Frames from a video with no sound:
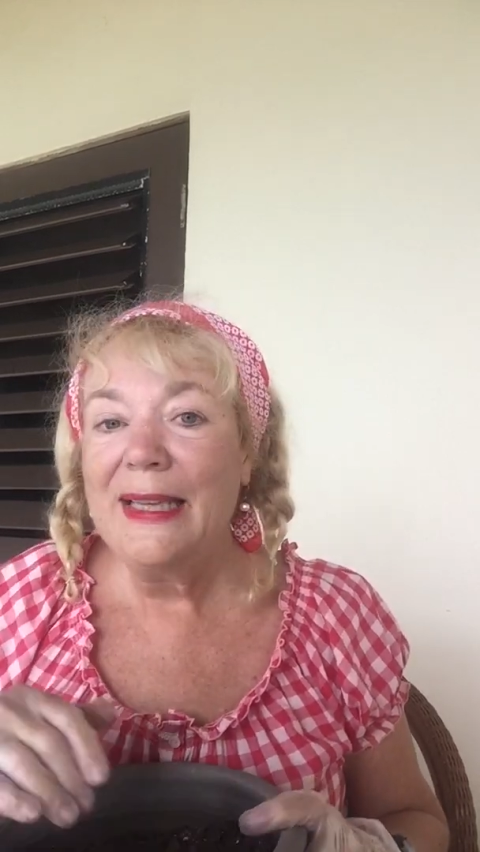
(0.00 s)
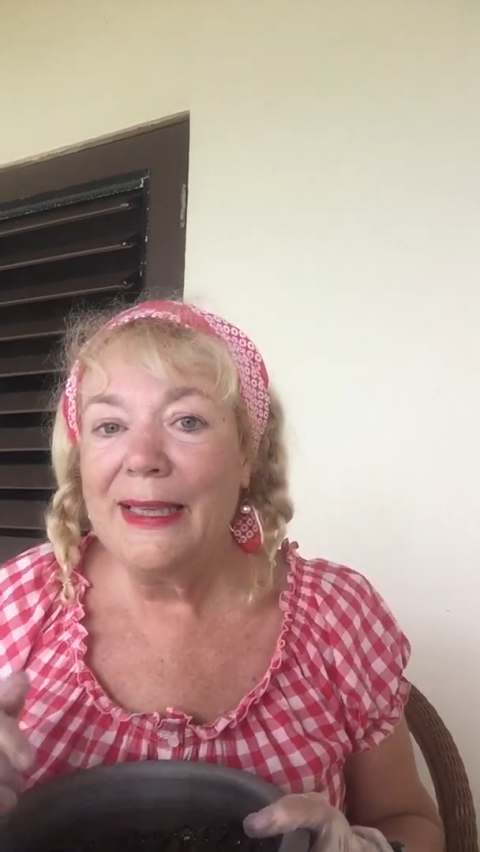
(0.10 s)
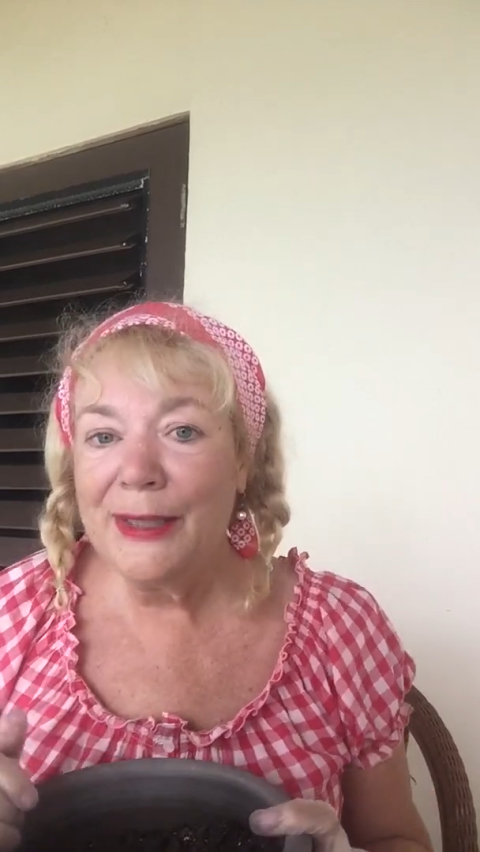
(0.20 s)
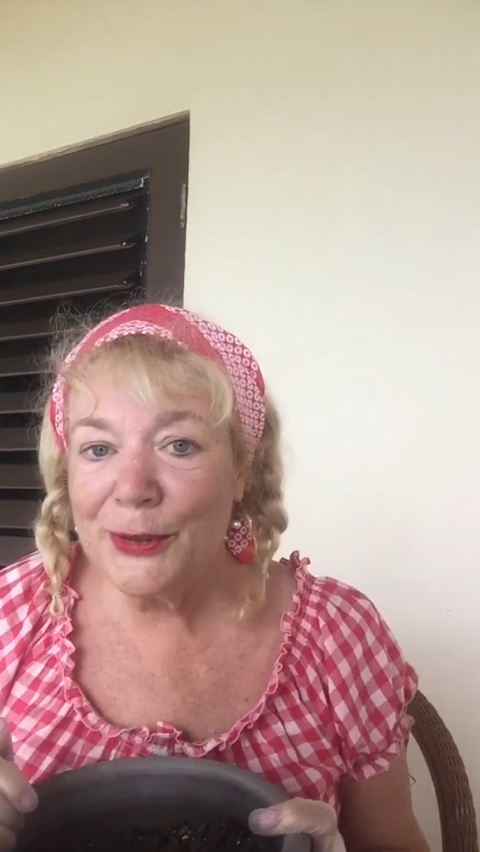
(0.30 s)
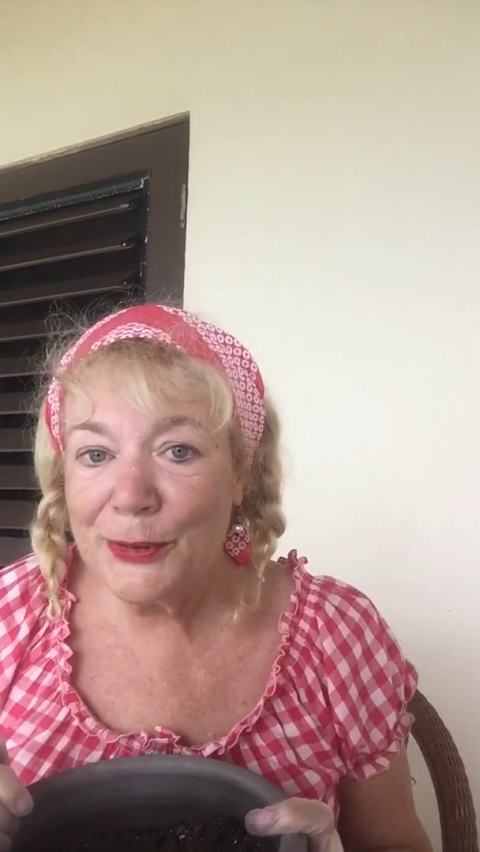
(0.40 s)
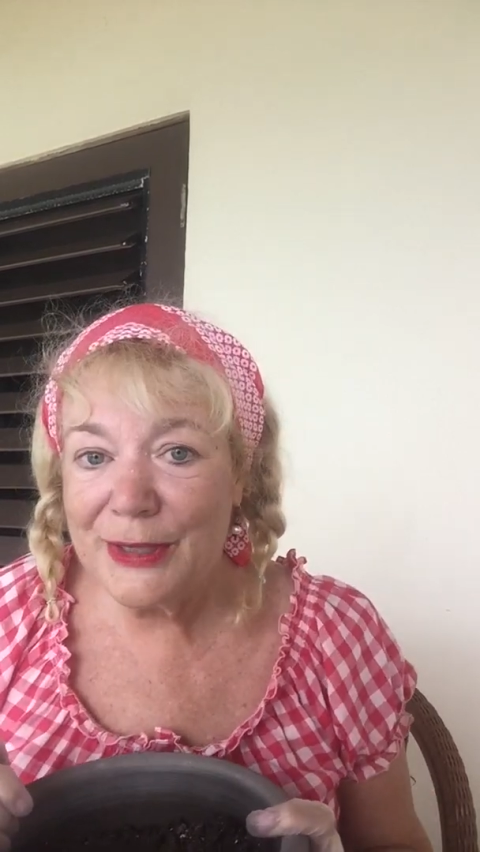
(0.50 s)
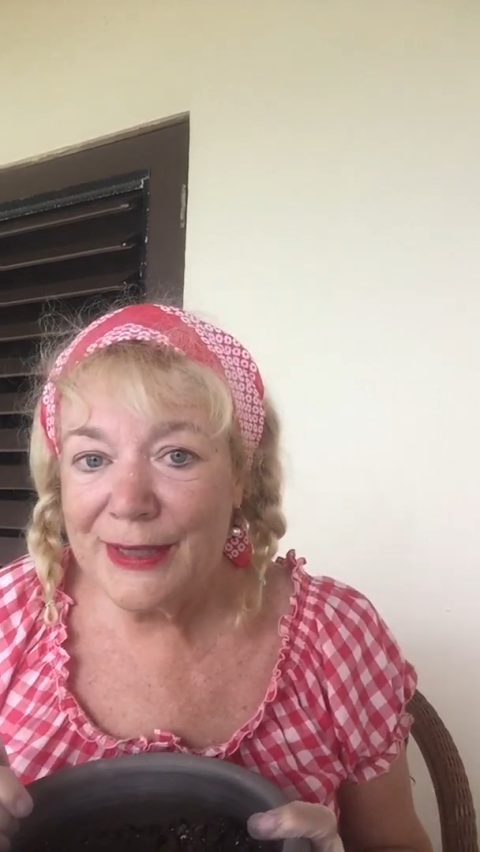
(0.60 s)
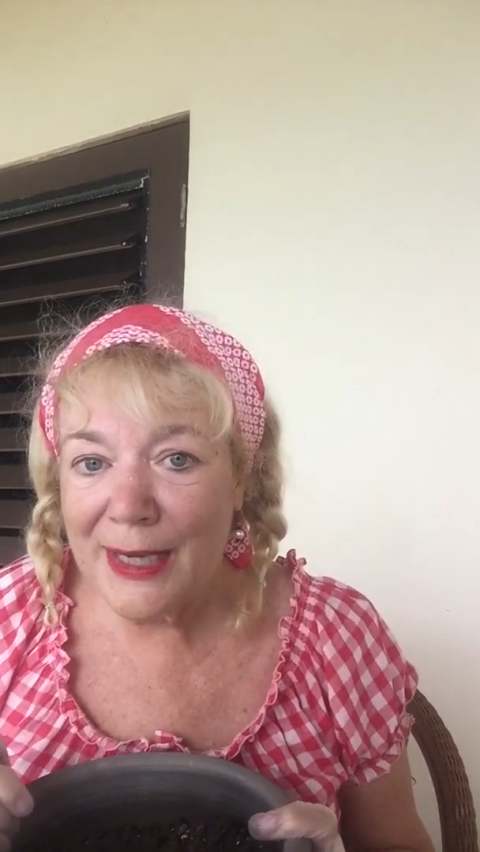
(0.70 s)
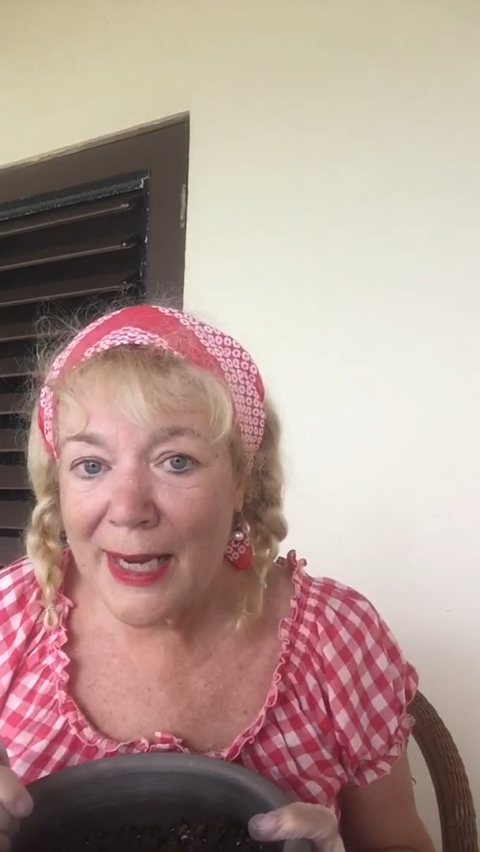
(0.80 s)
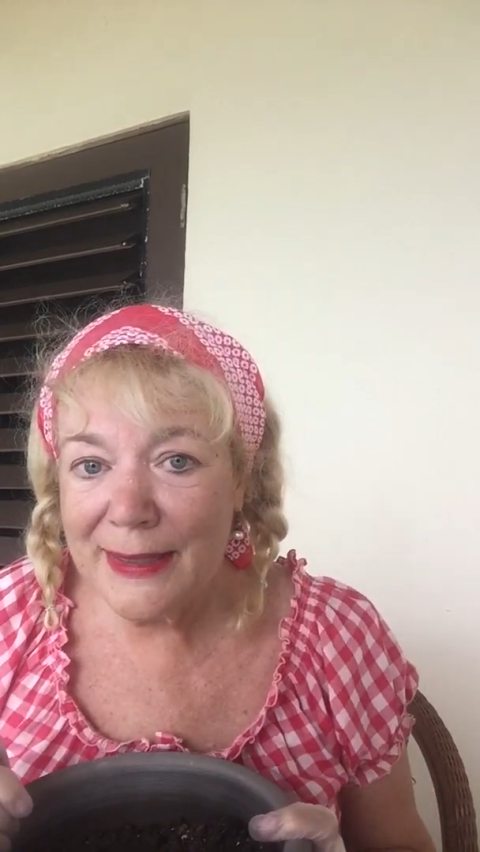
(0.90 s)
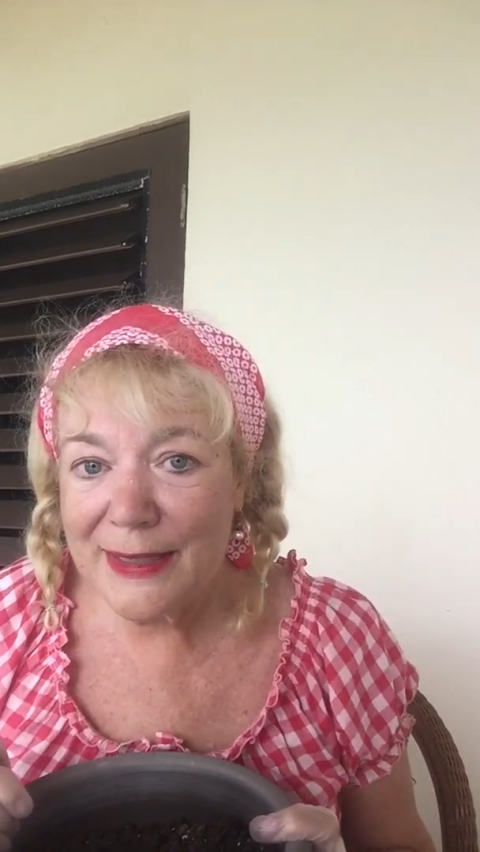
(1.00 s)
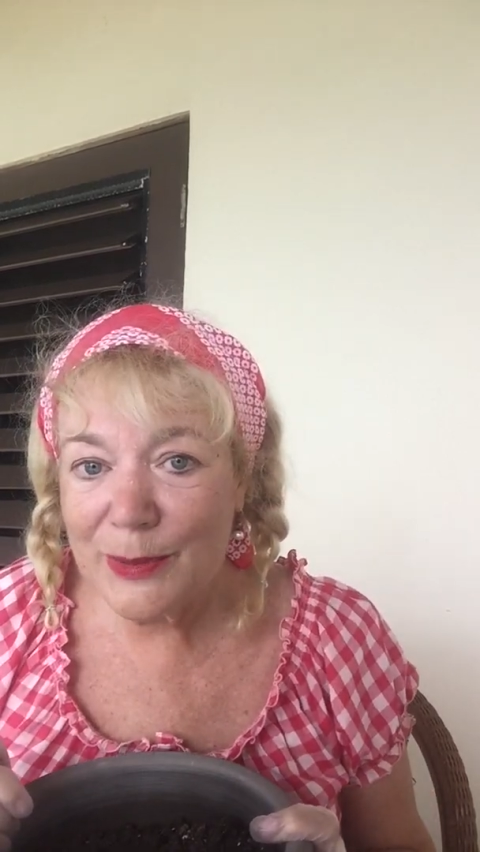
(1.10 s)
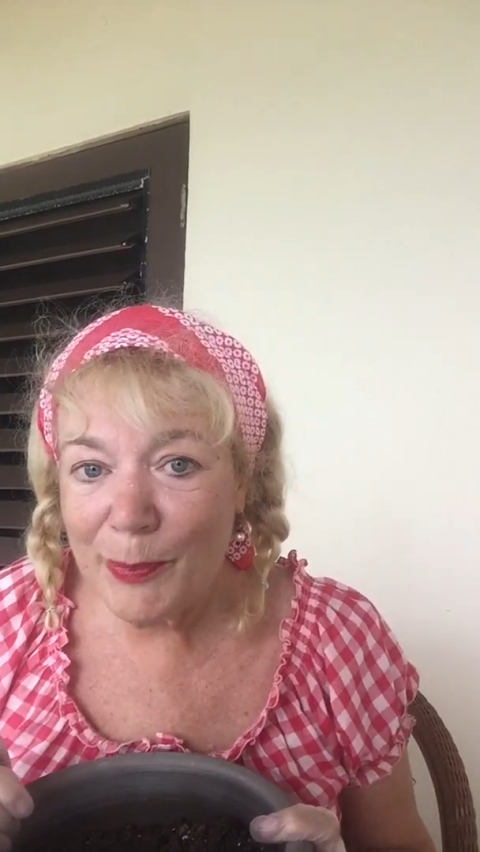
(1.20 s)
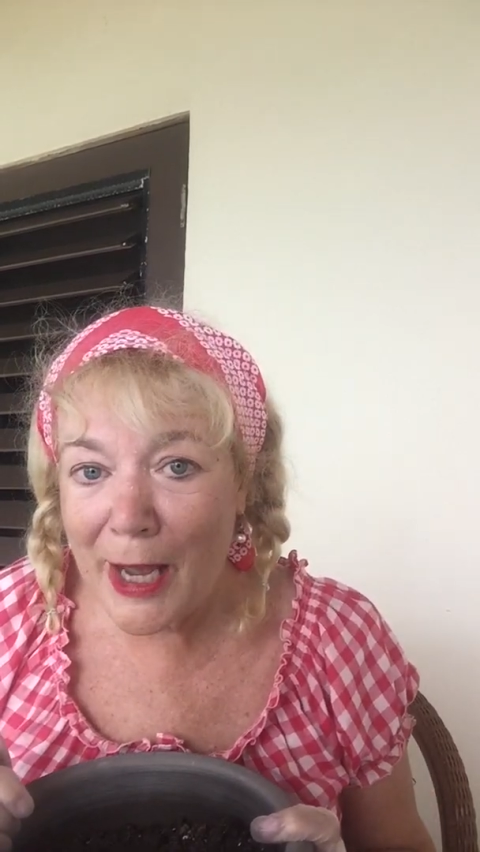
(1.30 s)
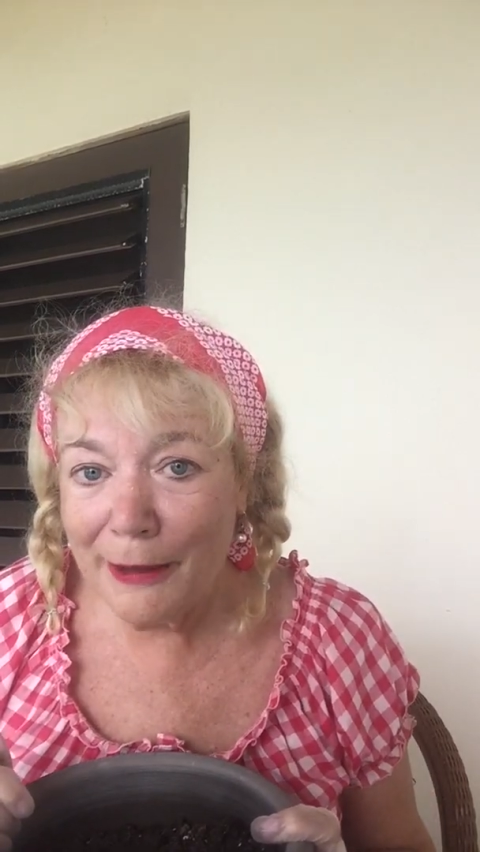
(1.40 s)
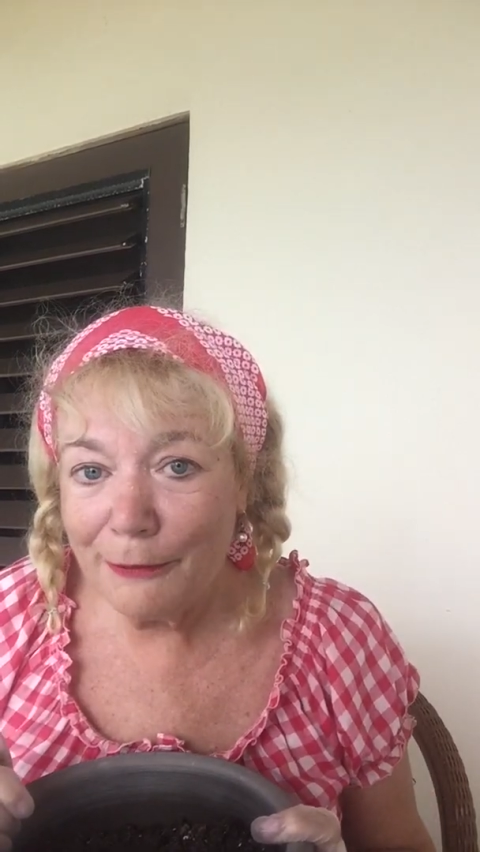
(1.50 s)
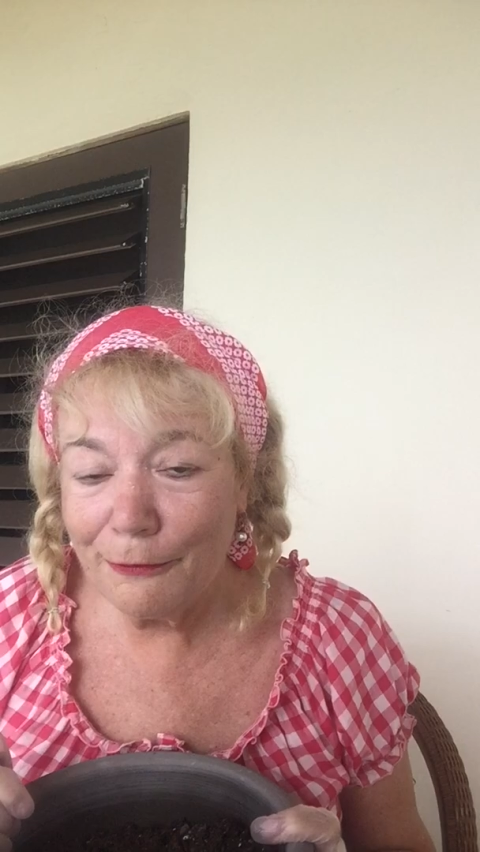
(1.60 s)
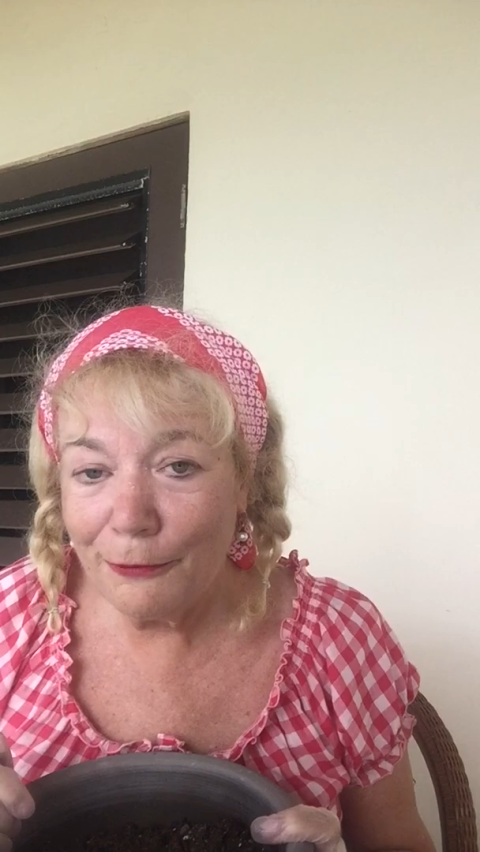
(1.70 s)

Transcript: "Here's a nice spot